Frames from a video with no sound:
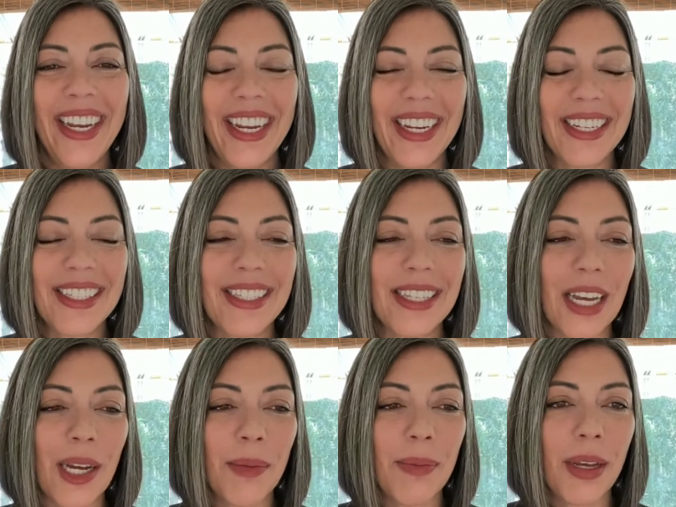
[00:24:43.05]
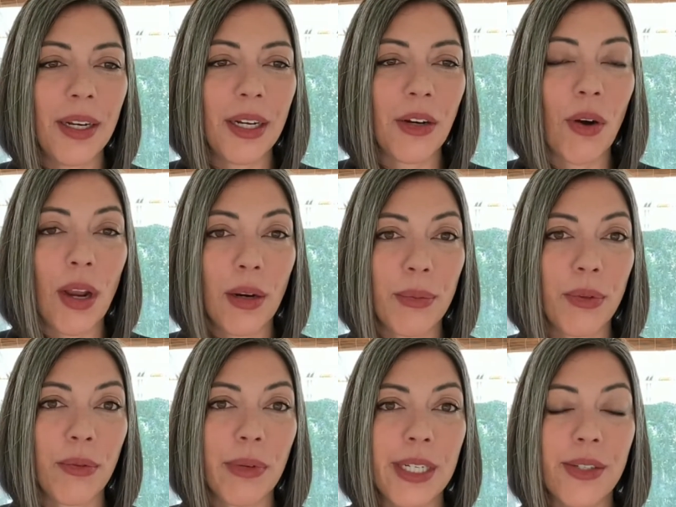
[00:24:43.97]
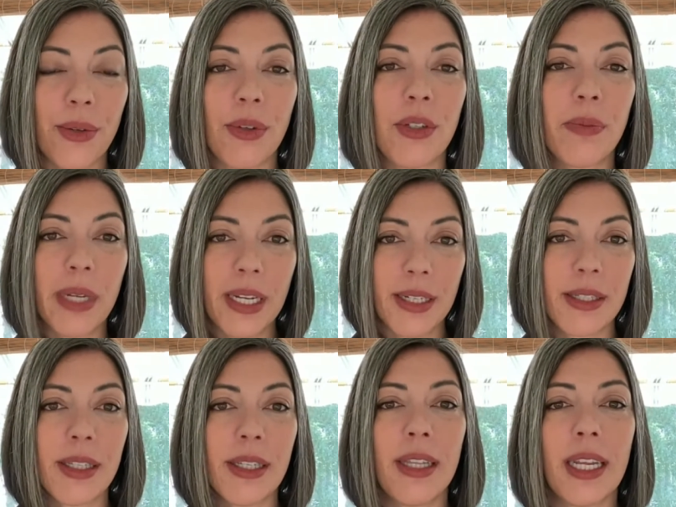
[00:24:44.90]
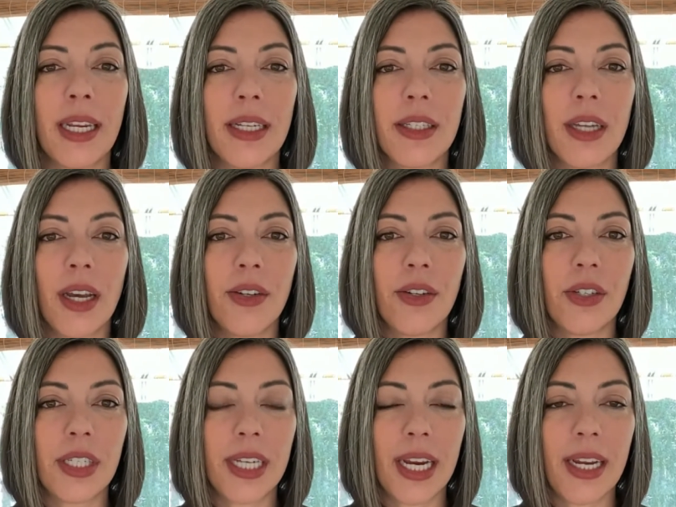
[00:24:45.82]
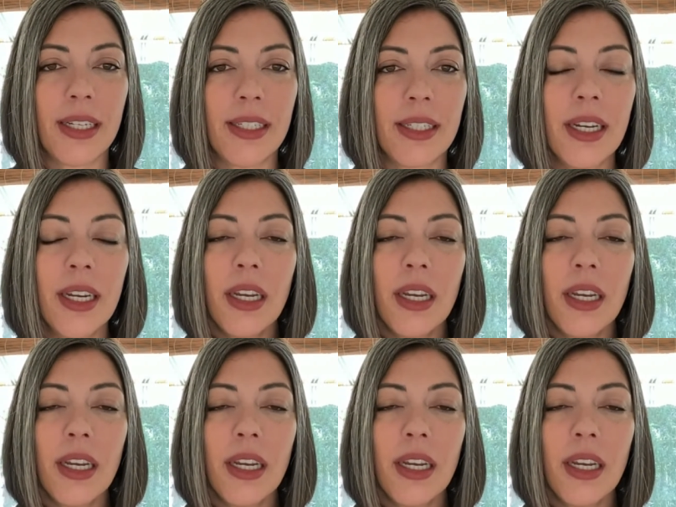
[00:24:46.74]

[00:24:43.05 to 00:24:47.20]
is an incredible resource, because then they get to understand